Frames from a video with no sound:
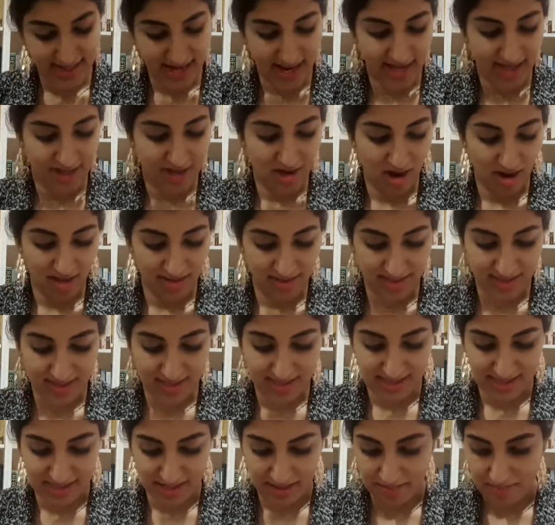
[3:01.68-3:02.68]
I got
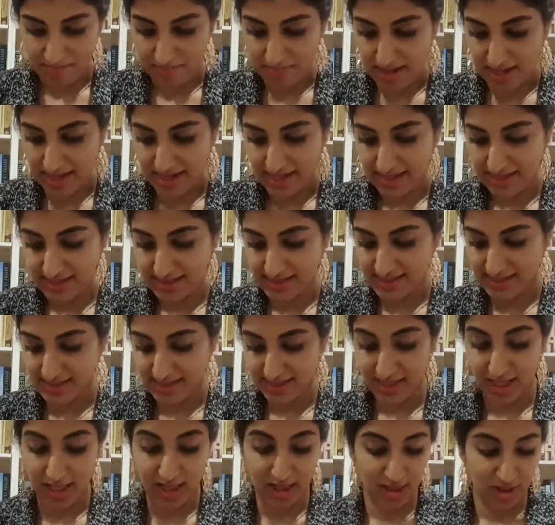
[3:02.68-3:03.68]
this
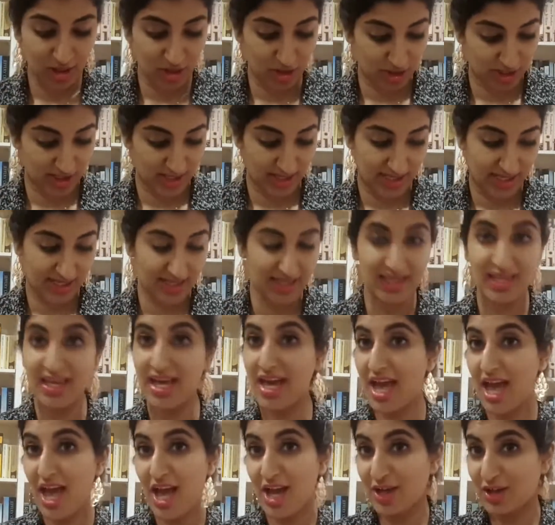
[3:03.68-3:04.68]
amazing looking
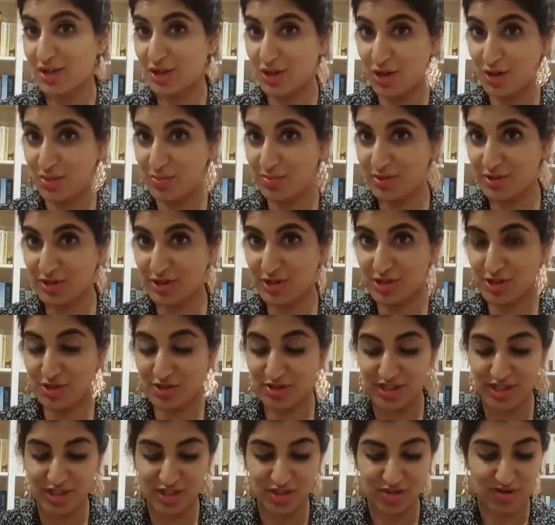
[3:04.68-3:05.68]
Cooper
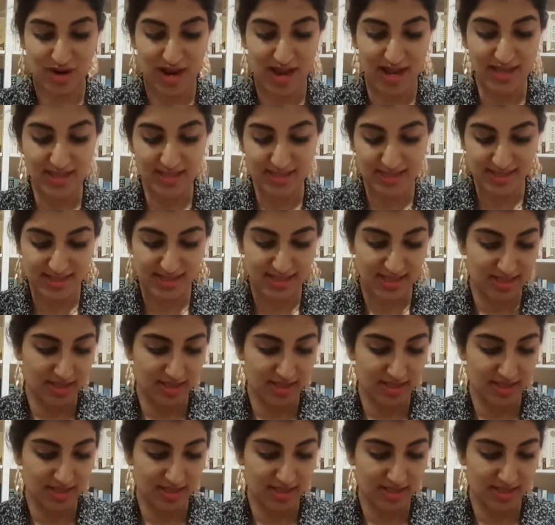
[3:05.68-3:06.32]
Street dress.